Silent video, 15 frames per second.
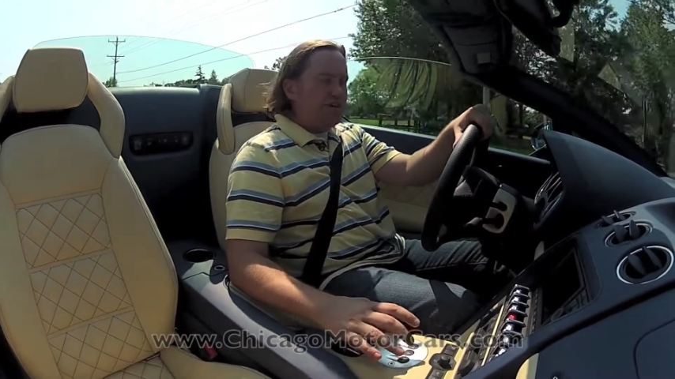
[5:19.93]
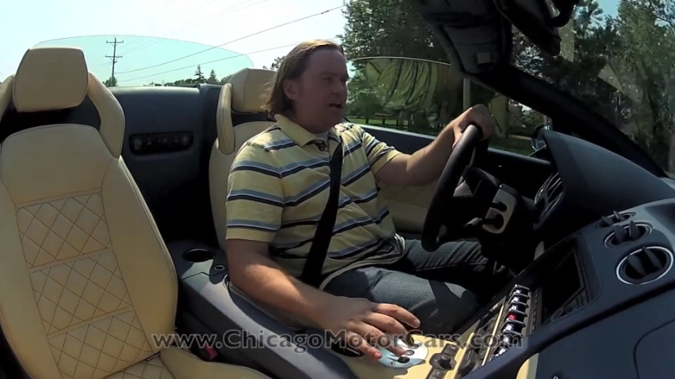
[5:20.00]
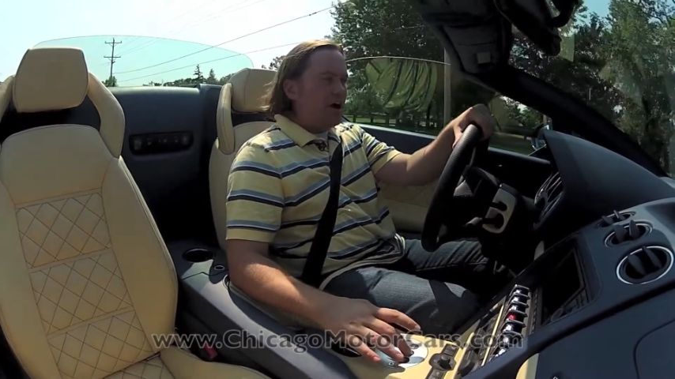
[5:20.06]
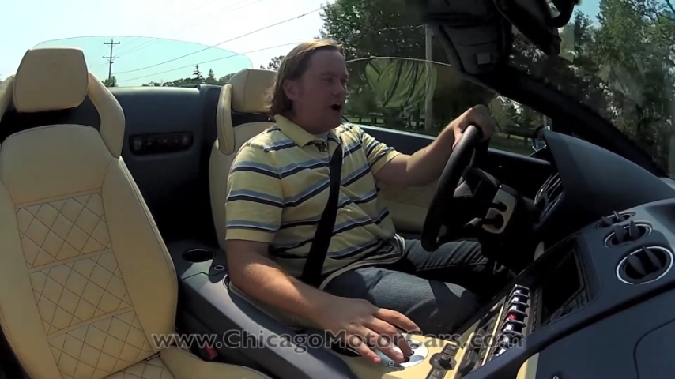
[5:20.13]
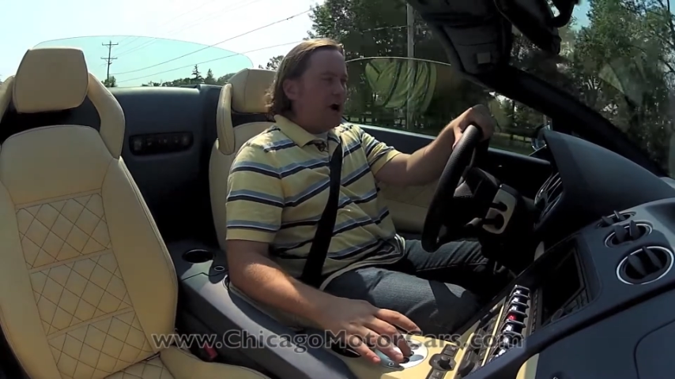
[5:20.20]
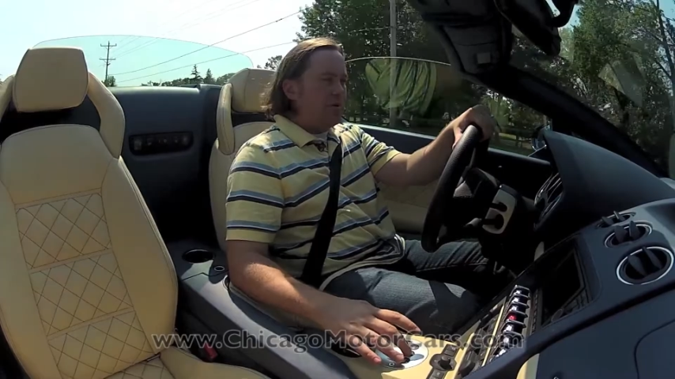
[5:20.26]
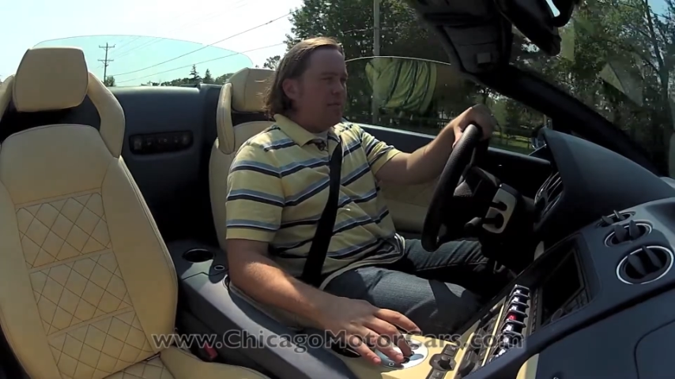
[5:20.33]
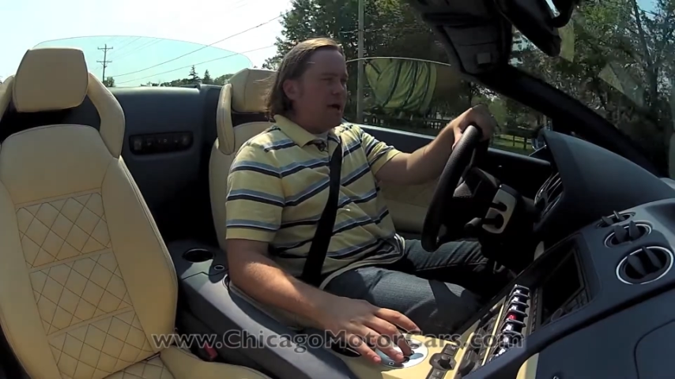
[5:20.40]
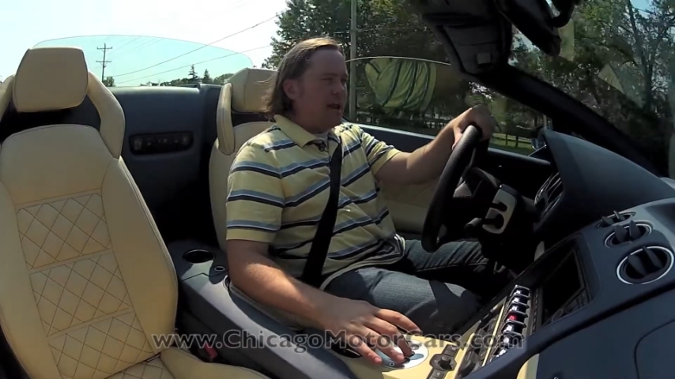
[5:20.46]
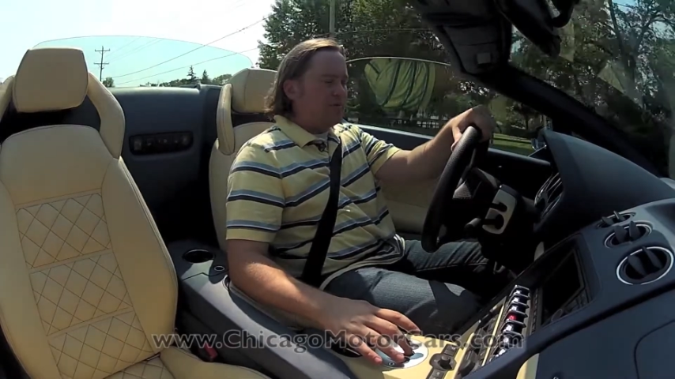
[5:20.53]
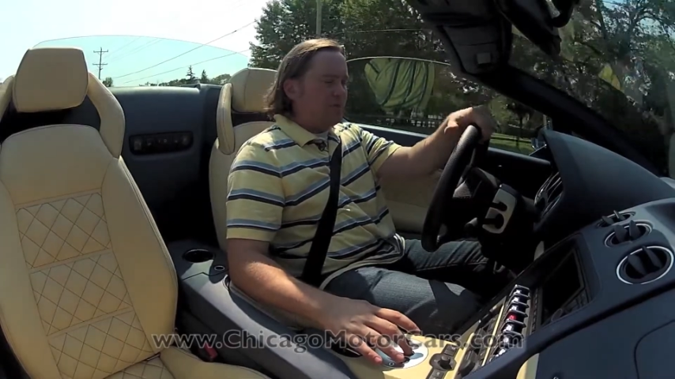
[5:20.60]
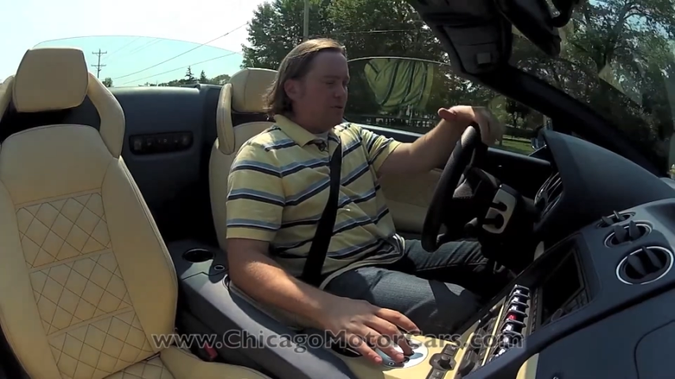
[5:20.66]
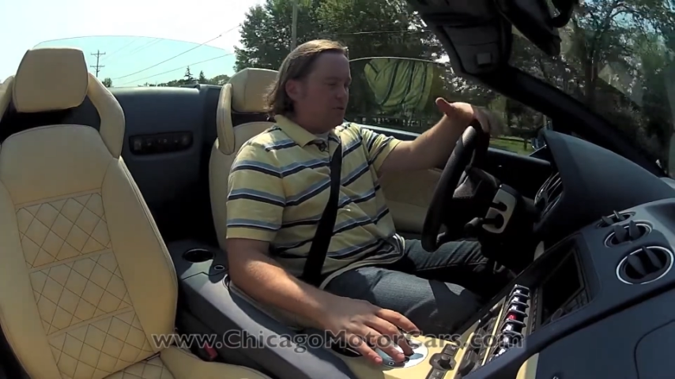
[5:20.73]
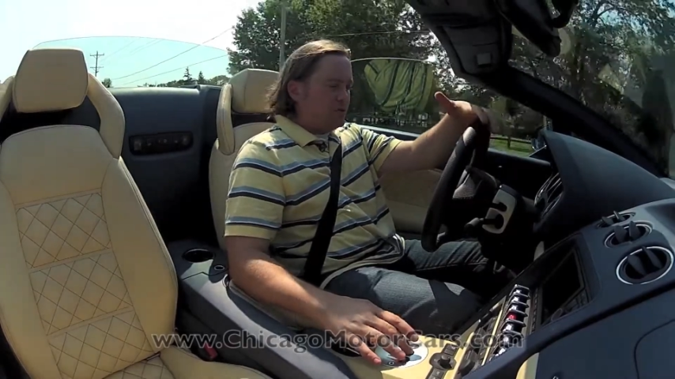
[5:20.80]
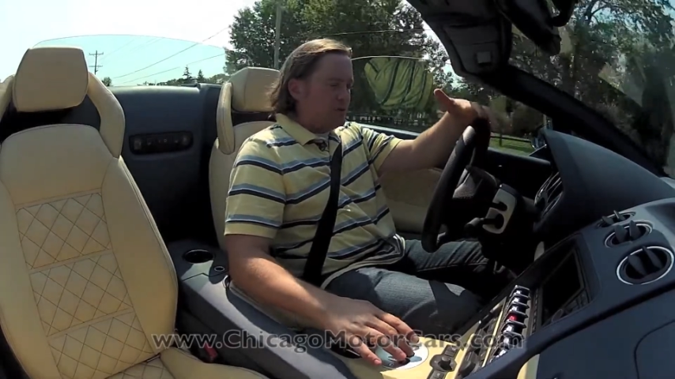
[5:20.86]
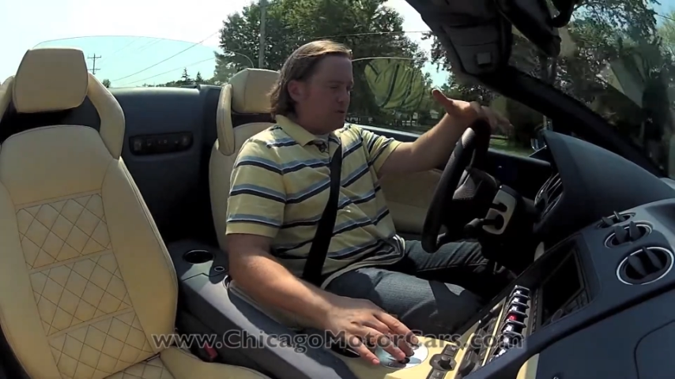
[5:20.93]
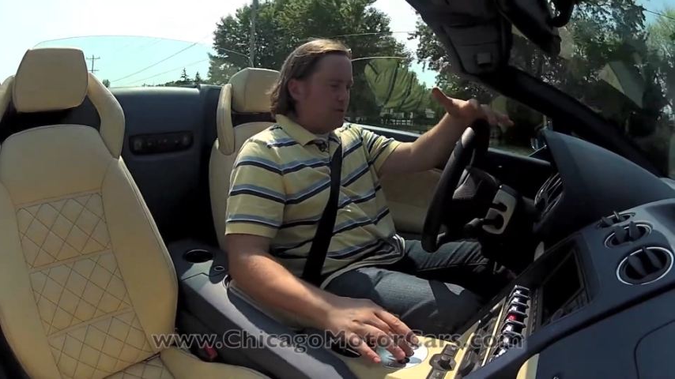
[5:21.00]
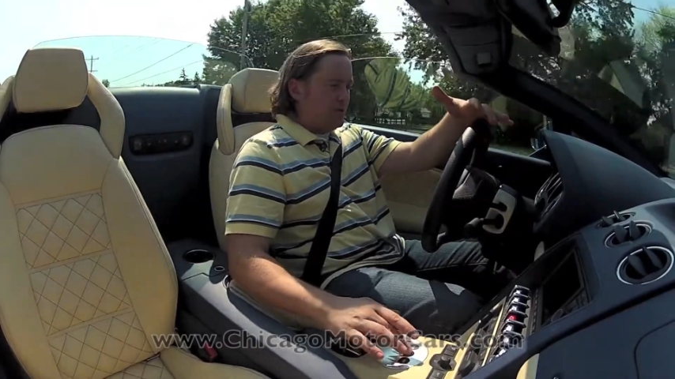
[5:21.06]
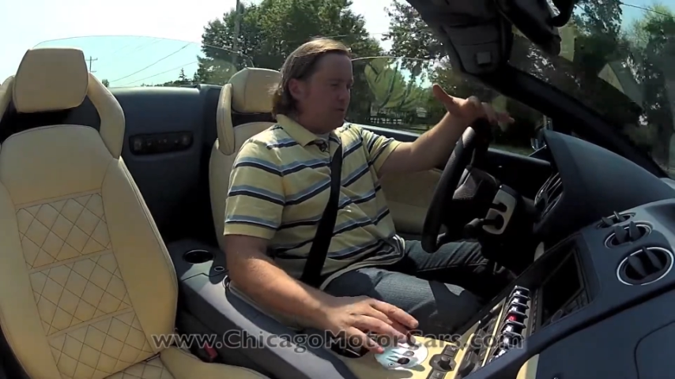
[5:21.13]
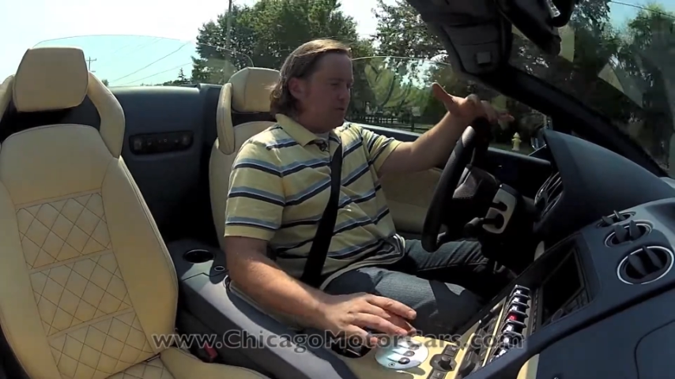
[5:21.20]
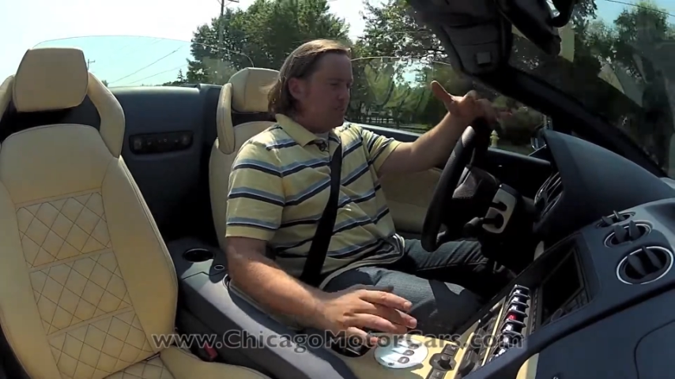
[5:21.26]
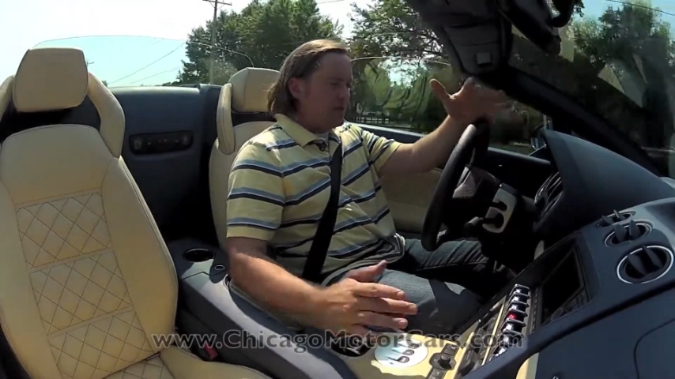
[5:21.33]
You got automatic mode,
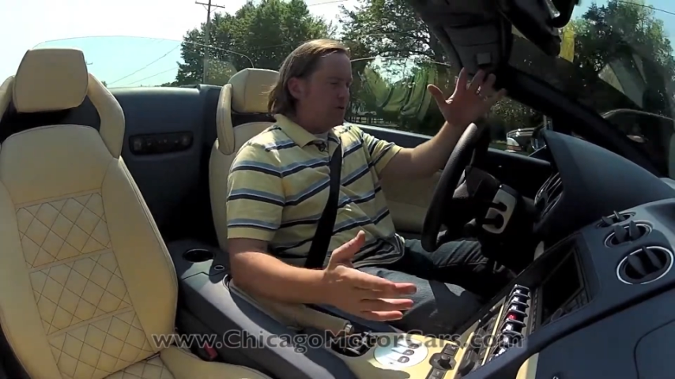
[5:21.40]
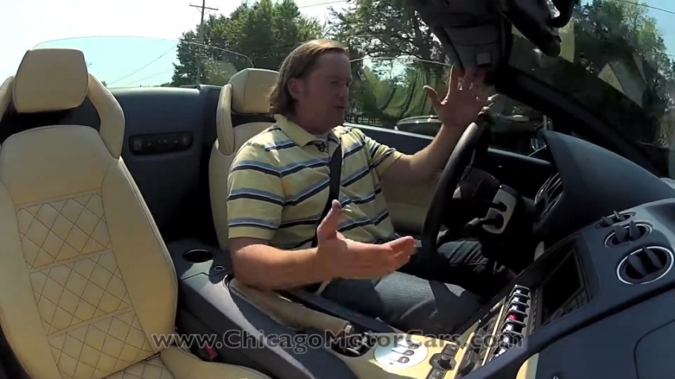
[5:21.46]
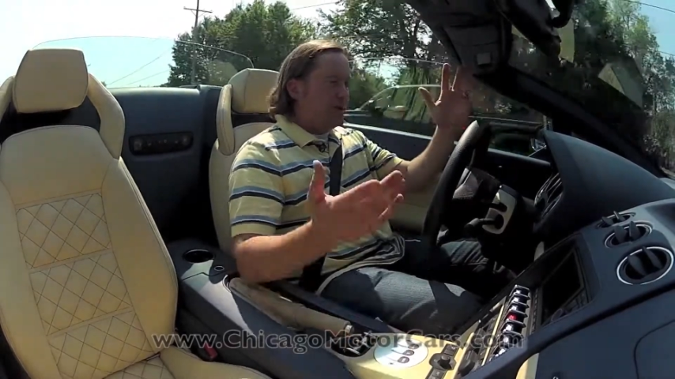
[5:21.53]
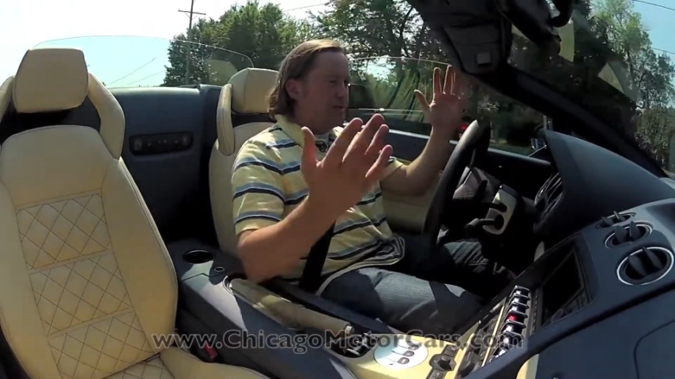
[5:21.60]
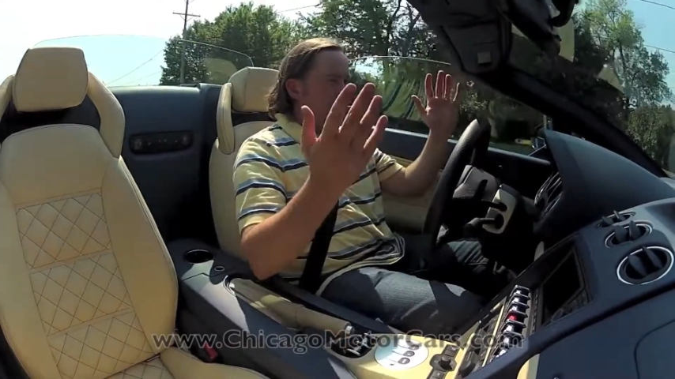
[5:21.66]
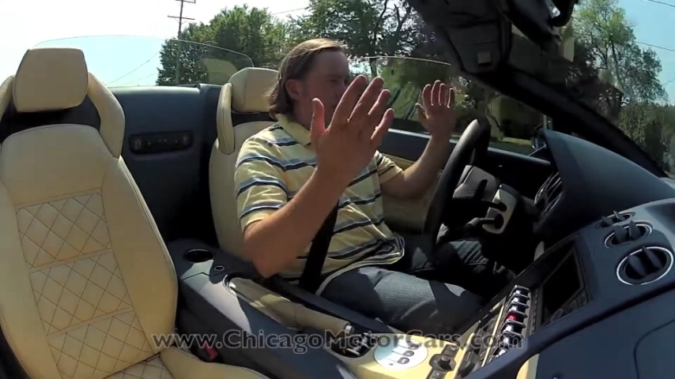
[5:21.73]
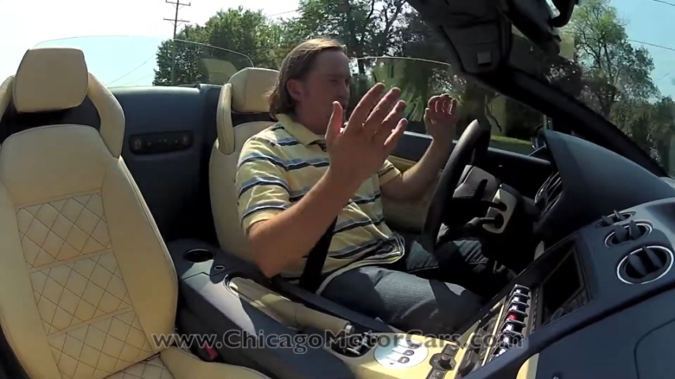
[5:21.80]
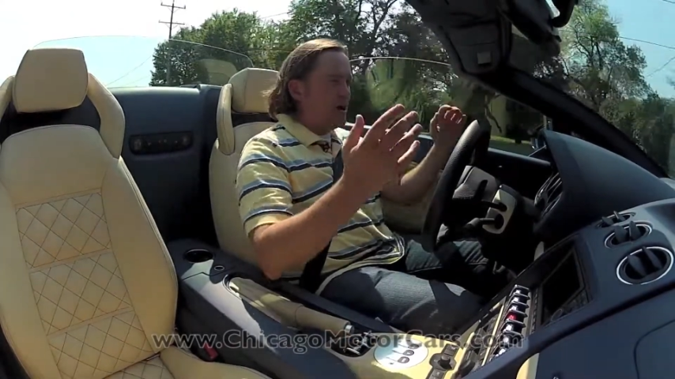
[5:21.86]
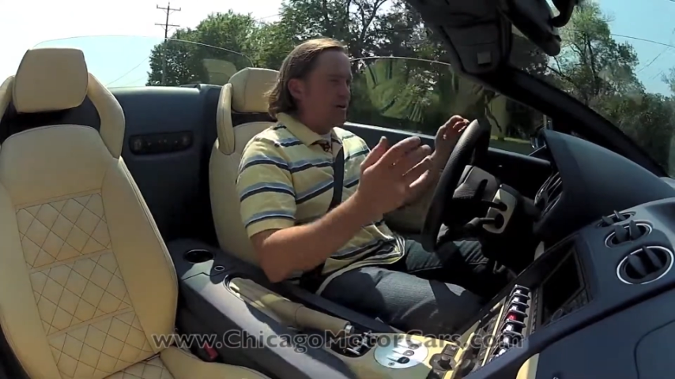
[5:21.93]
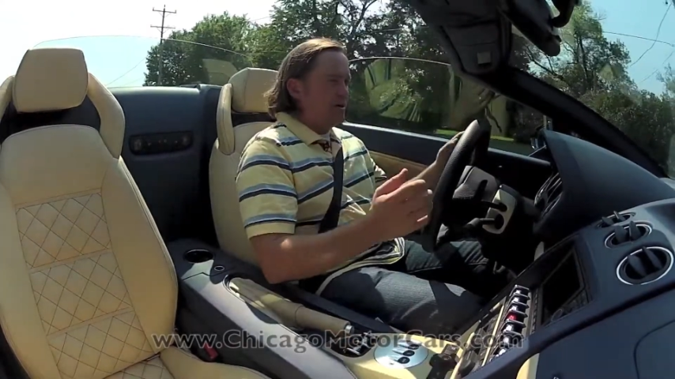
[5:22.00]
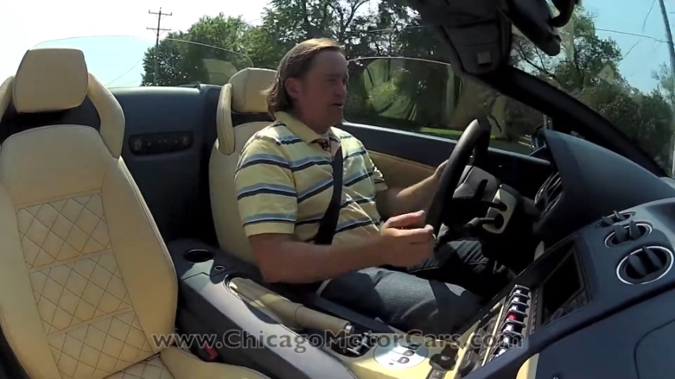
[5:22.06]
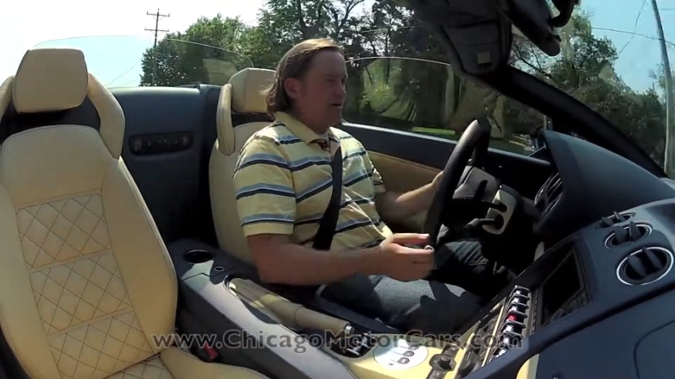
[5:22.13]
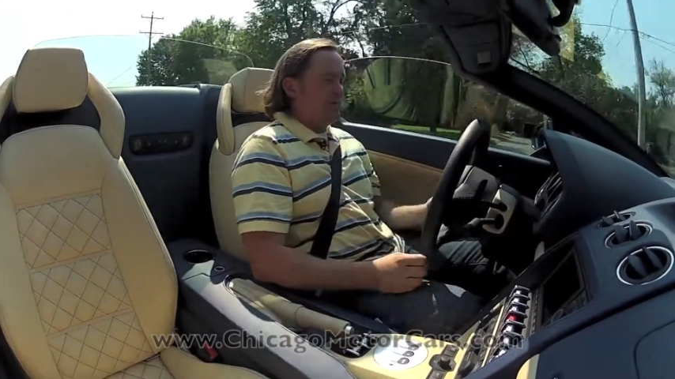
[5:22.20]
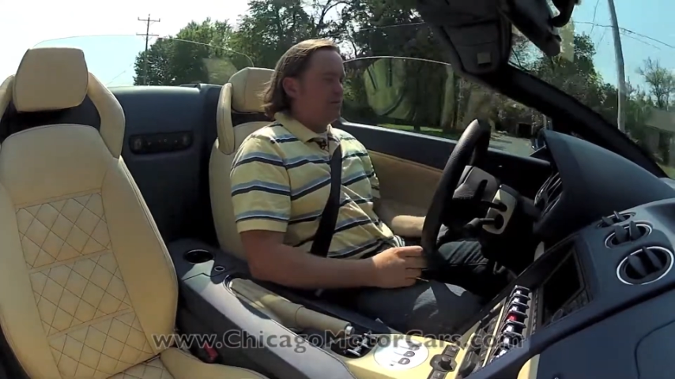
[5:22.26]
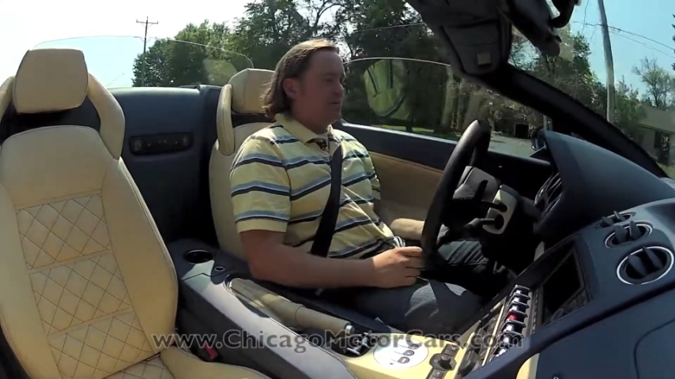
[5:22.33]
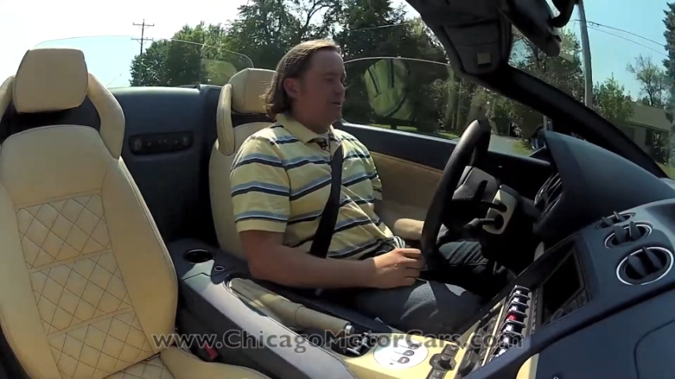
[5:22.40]
so I'll go ahead and hit auto.